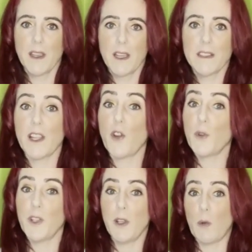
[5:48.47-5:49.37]
Now,
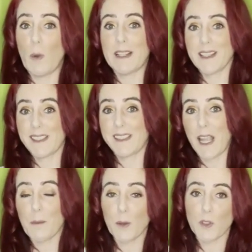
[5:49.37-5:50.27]
they went and
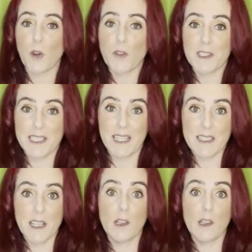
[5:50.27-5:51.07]
assembled all their data,